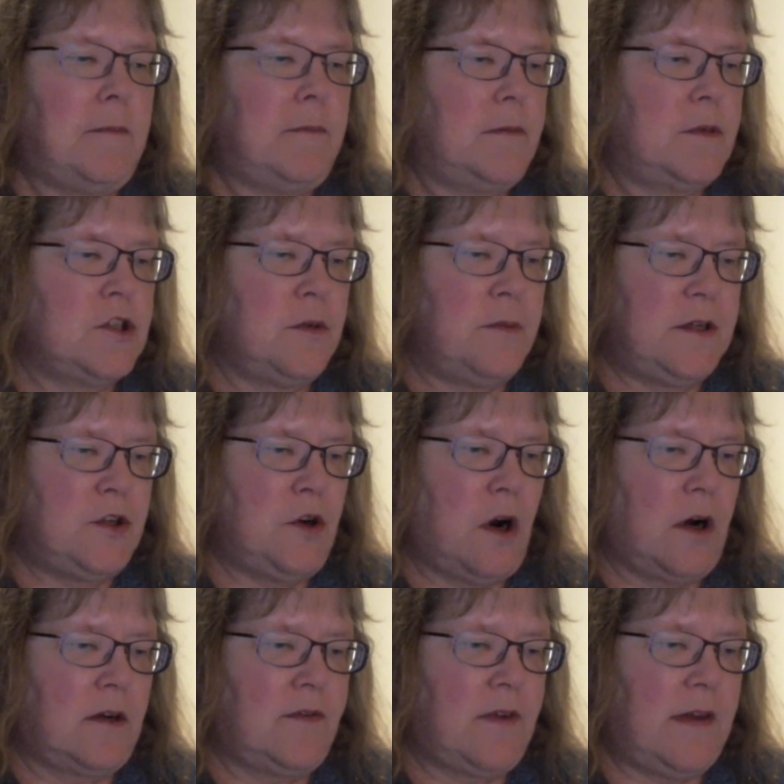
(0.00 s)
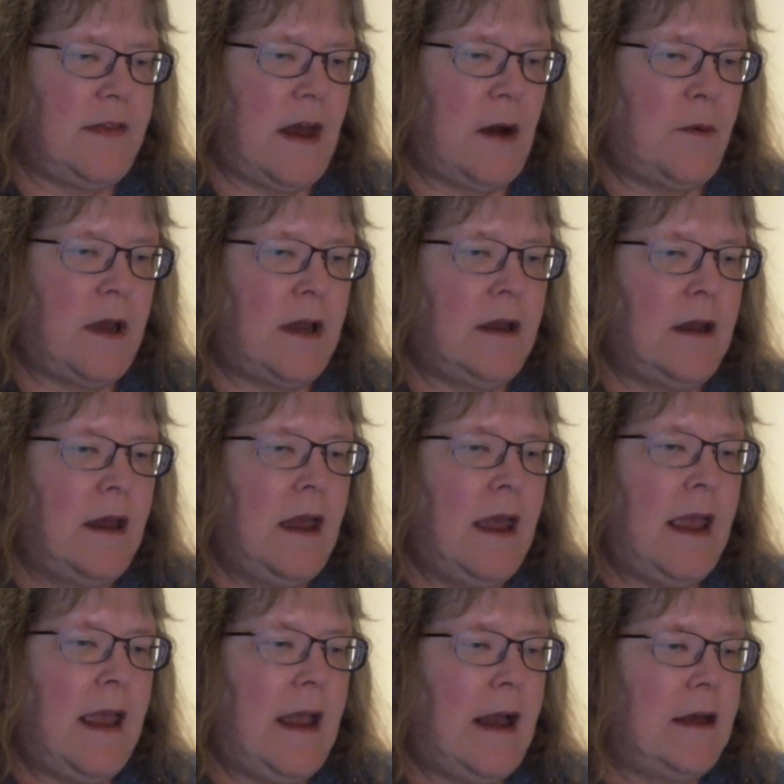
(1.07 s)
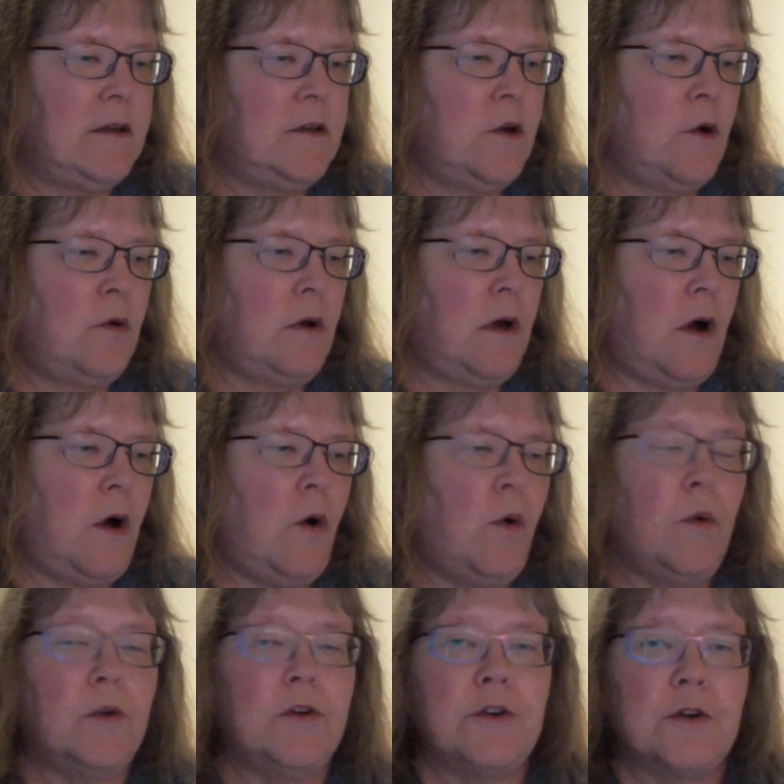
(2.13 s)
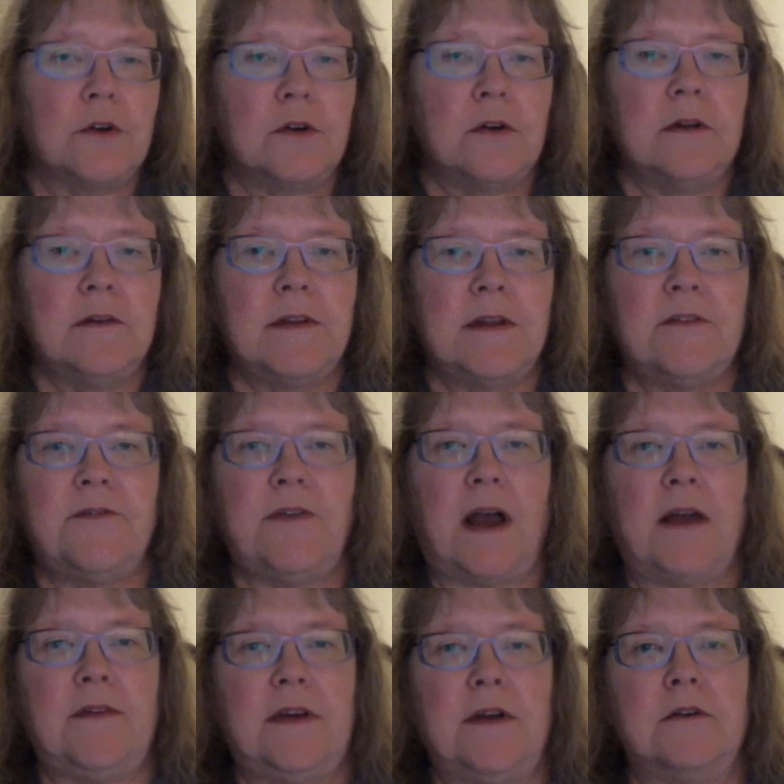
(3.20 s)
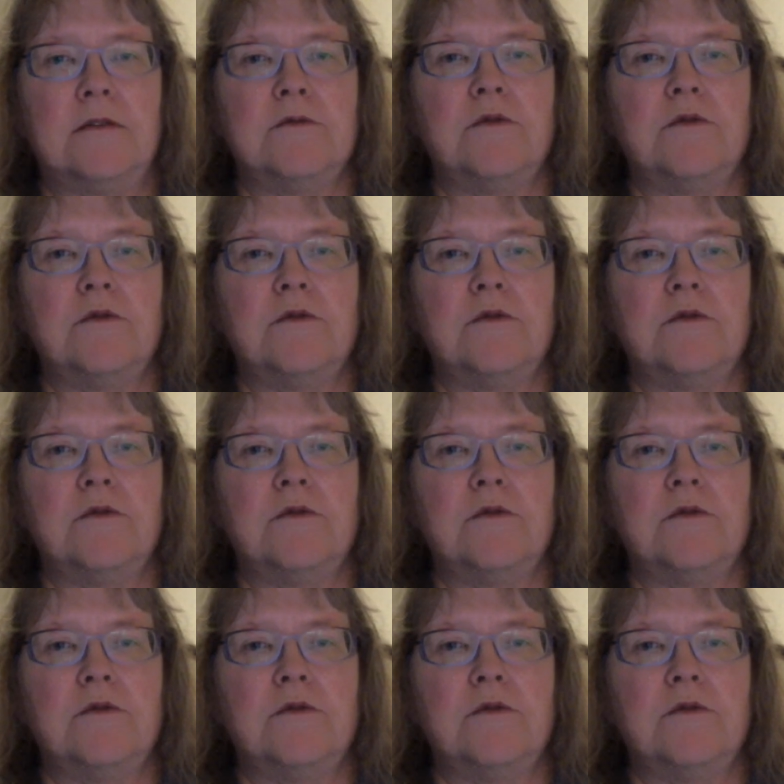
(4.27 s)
Shouldn't be too hard to find that way. And no older than 5 years.